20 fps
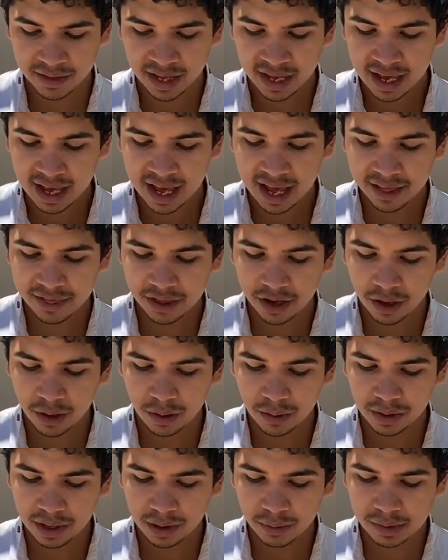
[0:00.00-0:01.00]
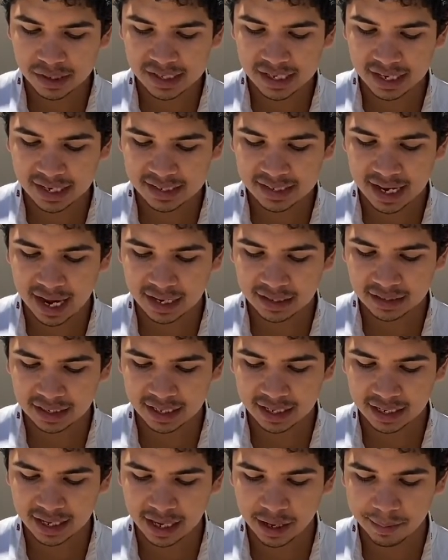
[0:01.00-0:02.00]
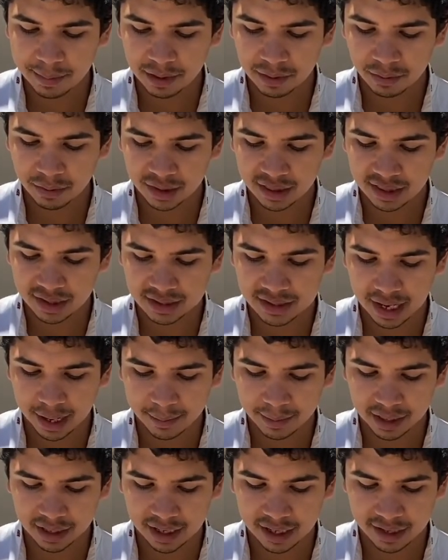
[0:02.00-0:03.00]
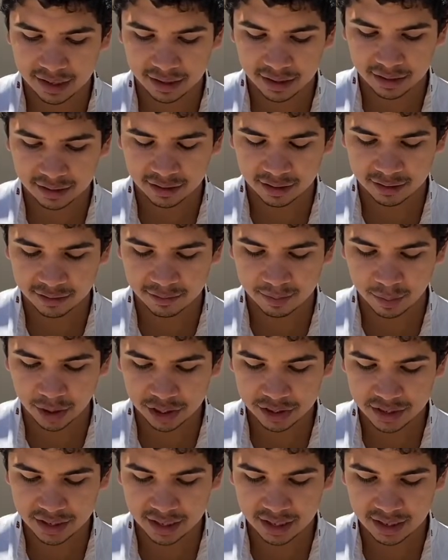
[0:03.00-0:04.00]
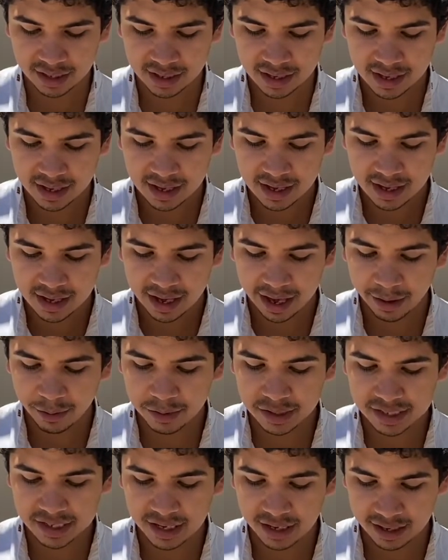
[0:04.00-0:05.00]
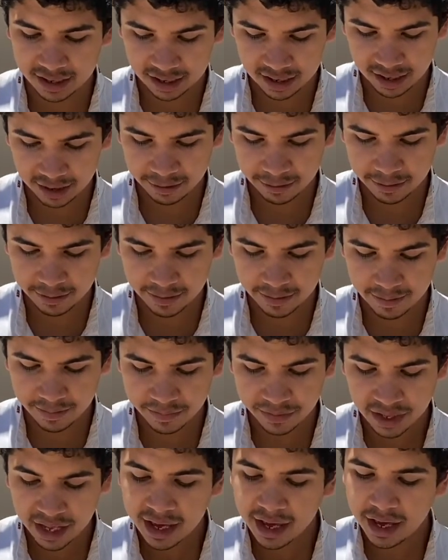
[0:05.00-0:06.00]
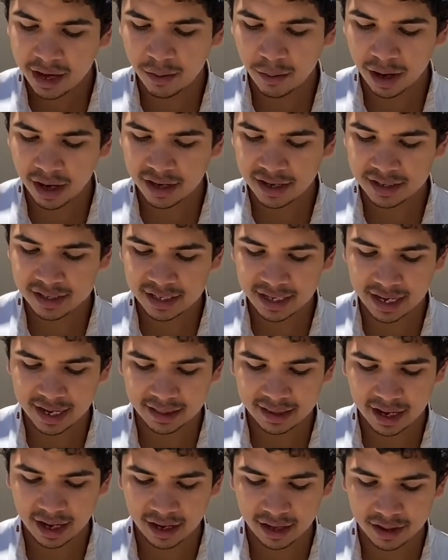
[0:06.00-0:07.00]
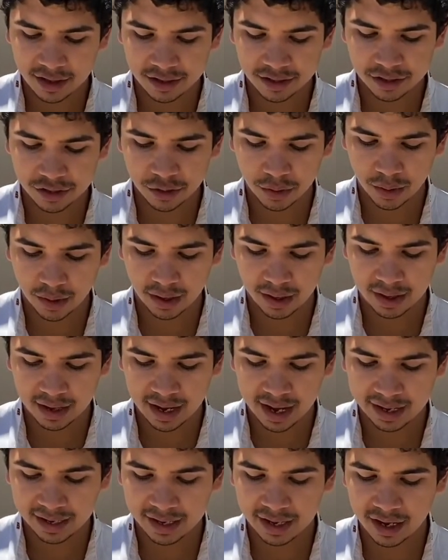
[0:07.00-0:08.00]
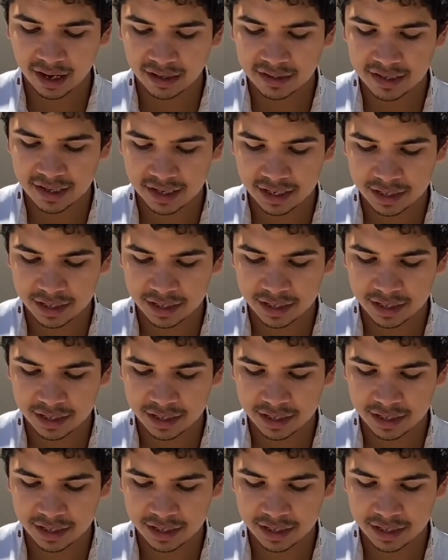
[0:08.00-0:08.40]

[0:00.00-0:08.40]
And though it wasn't exactly in keeping with the diamond cutter of mercy, it was good enough. He wanted to get to that other shore and get onto his